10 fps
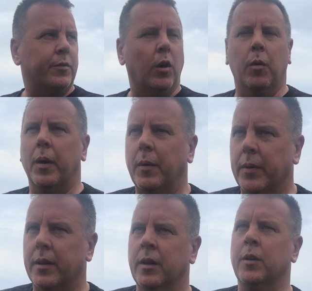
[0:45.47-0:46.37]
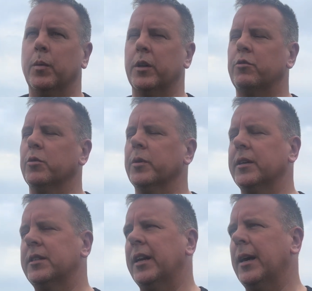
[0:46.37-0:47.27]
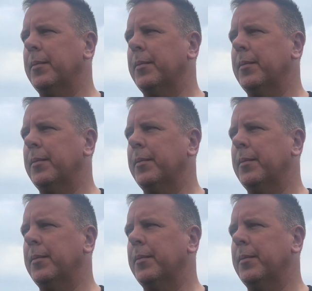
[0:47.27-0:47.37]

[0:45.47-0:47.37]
away with a draw here today.